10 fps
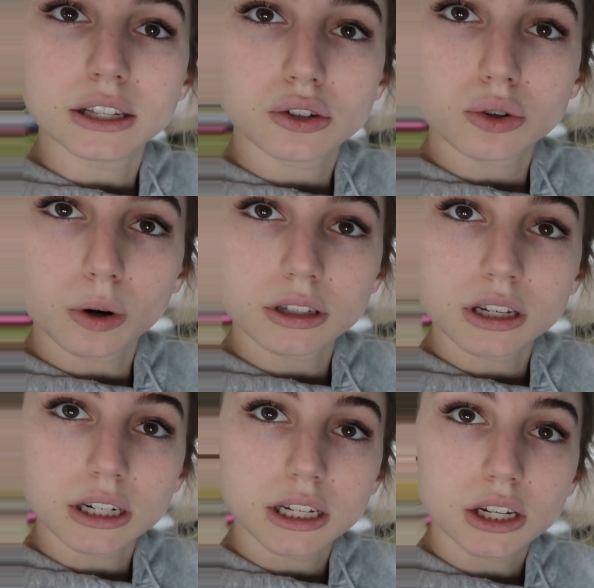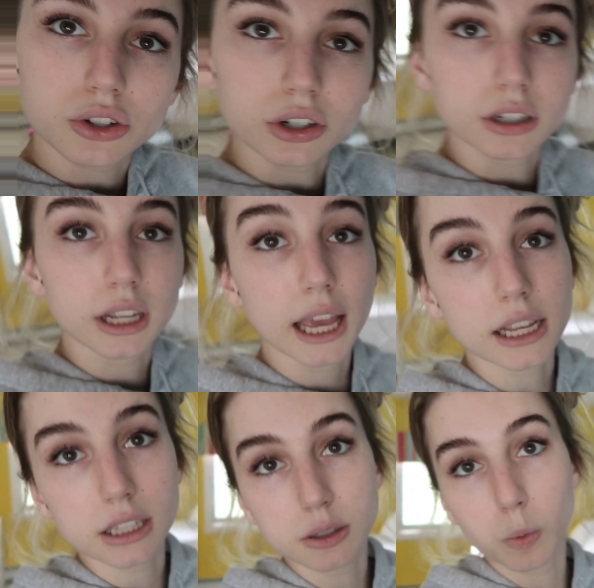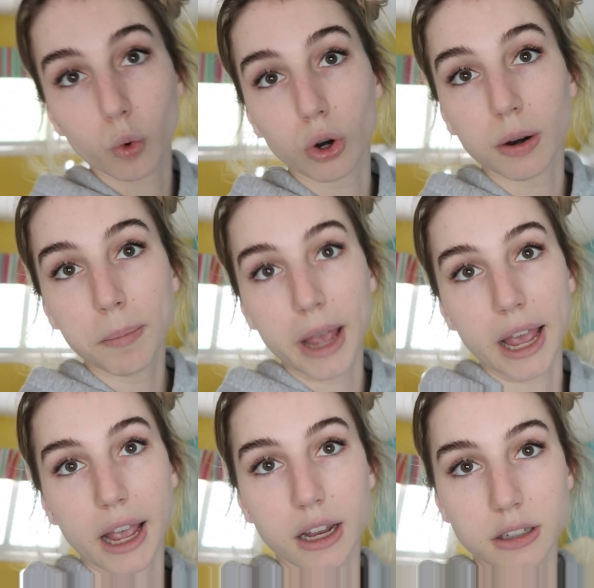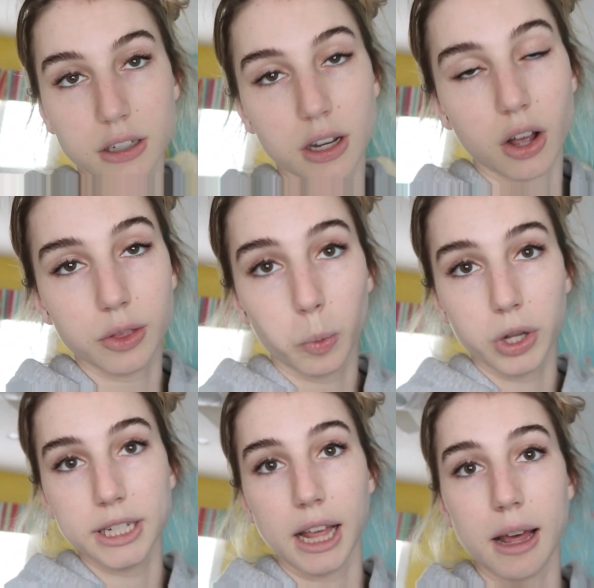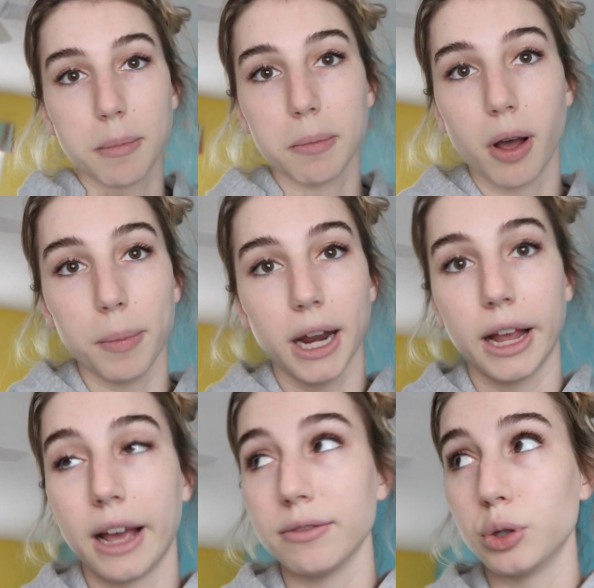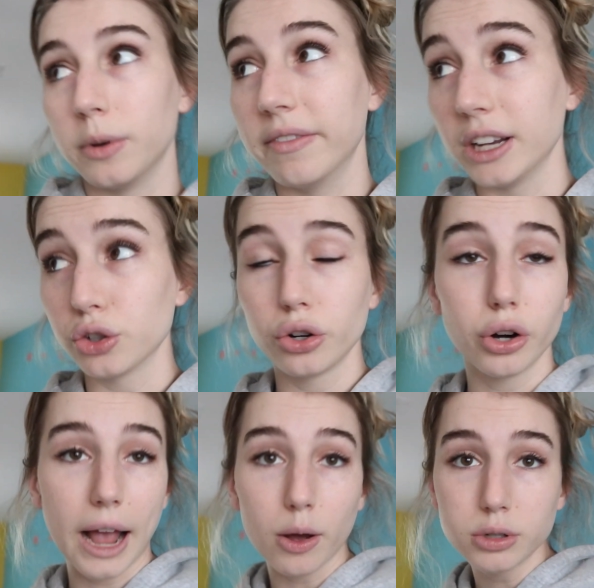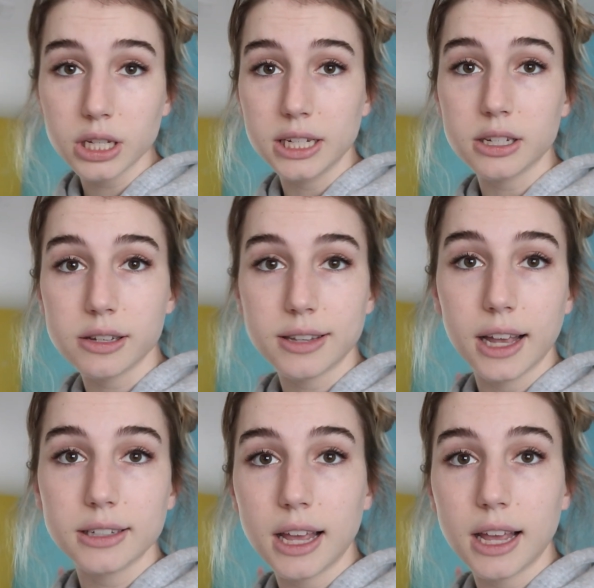is shorts and a t-shirt in case it's warm and on the one day that my mom and I have to adventure out into San